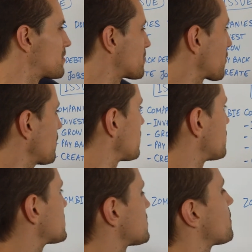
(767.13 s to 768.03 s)
The problem
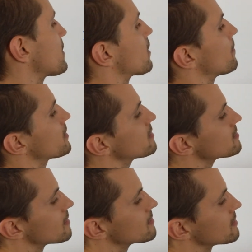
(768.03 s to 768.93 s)
with zombie
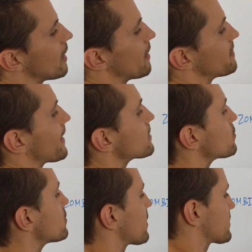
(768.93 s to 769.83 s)
companies is they
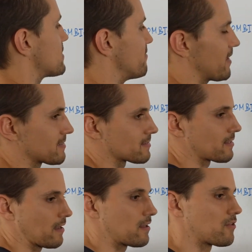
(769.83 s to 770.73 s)
do not
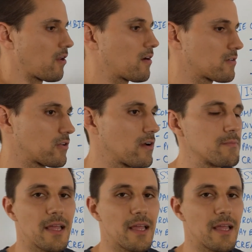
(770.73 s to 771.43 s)
invest in the long term.